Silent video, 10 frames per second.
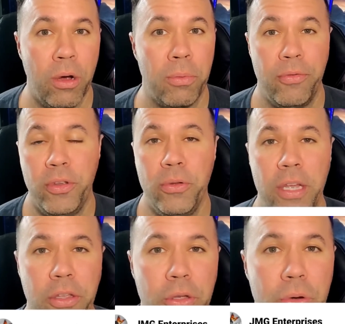a review
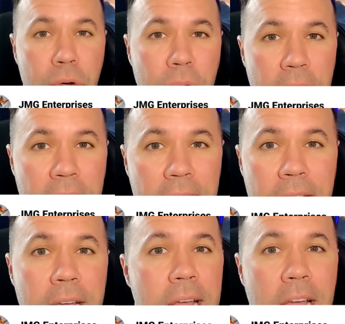that you
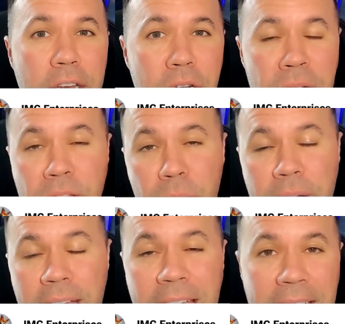created and you either
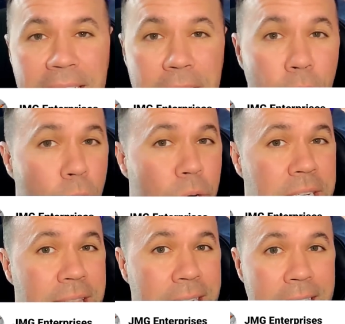want to edit it or
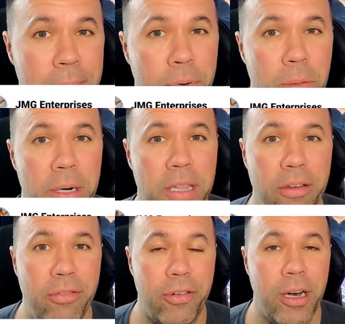delete it permanently
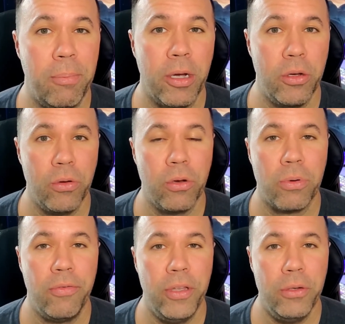from Google
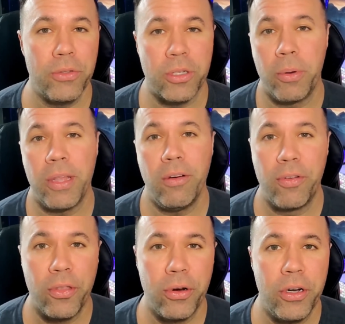reviews. So without
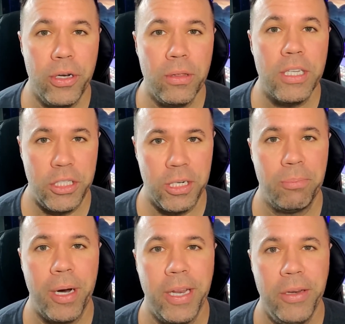further ado, let's
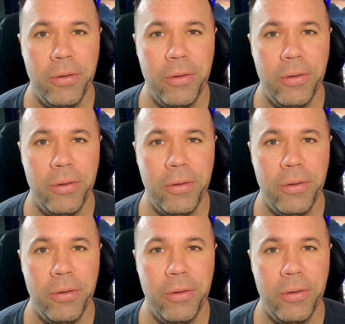jump right